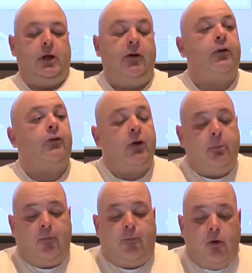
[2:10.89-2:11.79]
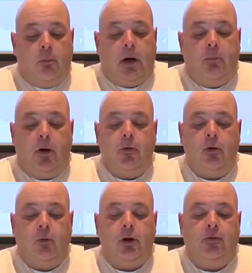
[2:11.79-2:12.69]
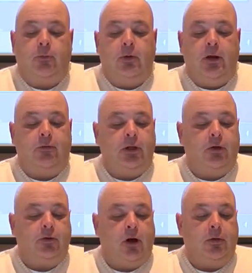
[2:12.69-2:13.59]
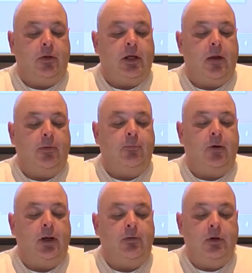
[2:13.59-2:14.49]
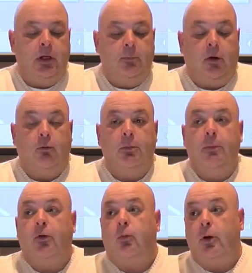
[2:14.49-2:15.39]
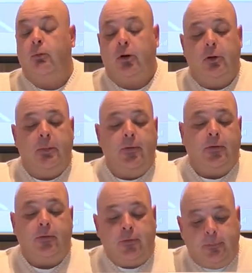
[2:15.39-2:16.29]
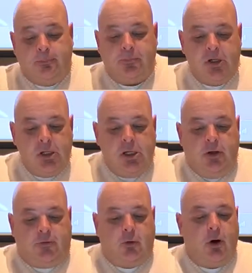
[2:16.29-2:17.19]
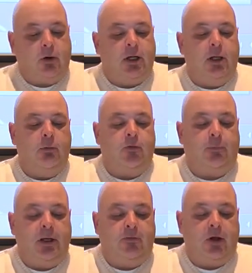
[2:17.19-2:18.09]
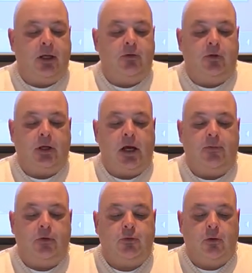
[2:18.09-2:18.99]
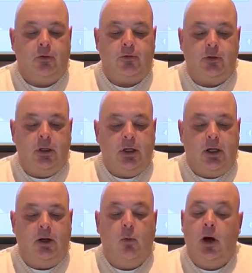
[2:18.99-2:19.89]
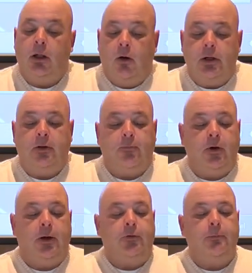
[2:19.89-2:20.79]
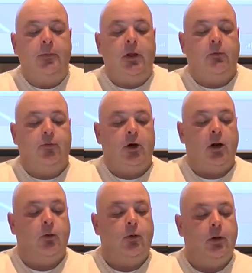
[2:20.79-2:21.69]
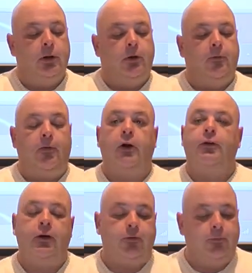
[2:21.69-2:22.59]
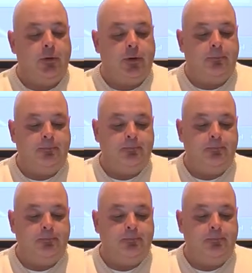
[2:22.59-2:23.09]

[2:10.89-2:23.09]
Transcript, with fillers: As I said before, my mother agreed to raise any child in the Catholic faith. But remember, we were good Methodists. So while Kenny was being taken to the Catholic Church and in a way learning the faith, it was not a really good foundation for him.